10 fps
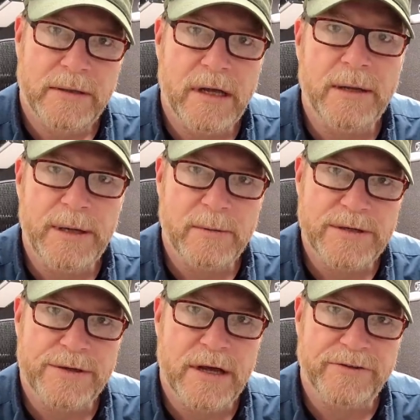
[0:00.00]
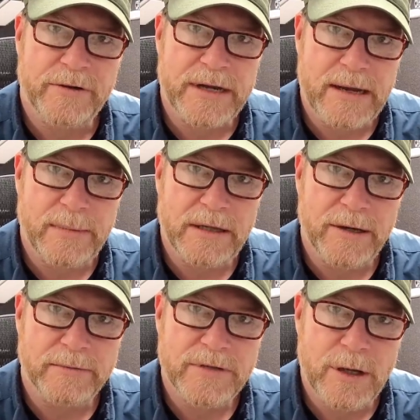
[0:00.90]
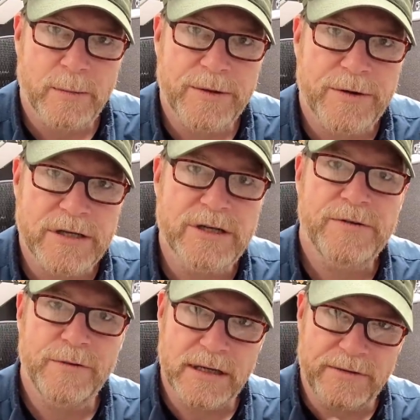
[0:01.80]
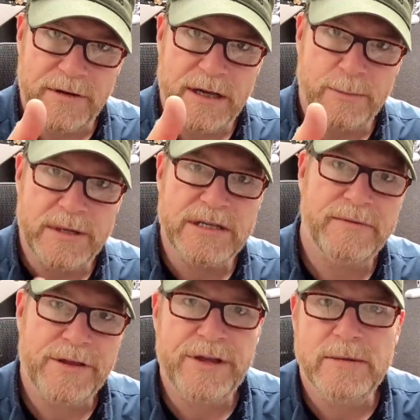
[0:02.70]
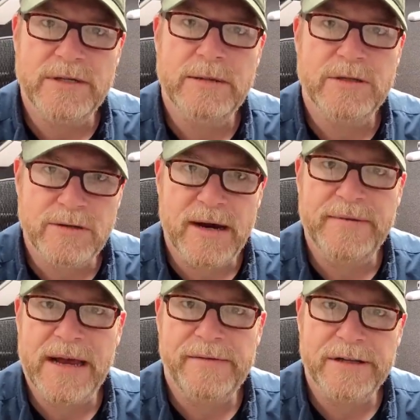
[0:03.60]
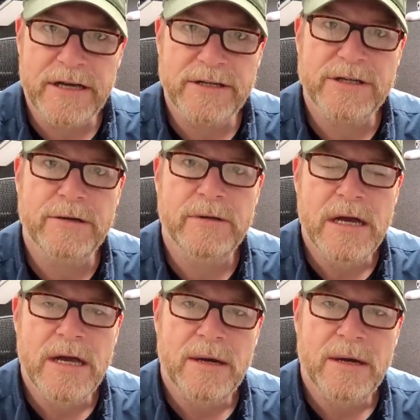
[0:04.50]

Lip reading: Y'all let me know what your thoughts are down below. It's CodeBoy32. If you like the video, please give it a thumbs up. Subscribe if you haven't already done so.